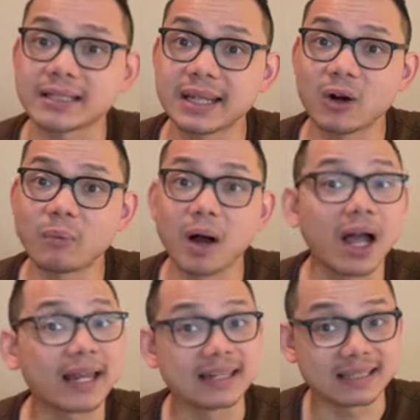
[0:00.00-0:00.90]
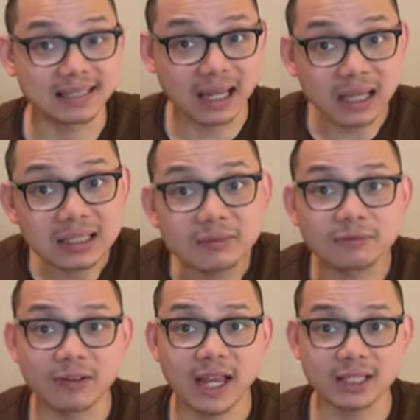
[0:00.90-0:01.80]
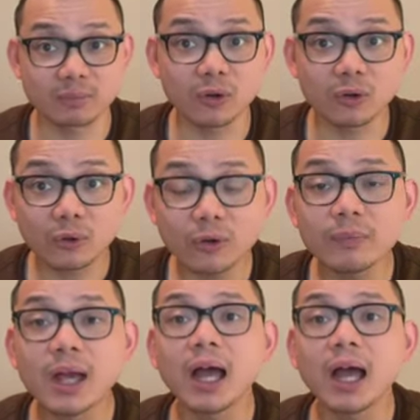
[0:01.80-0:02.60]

Sell, Buy and Discuss Facebook group,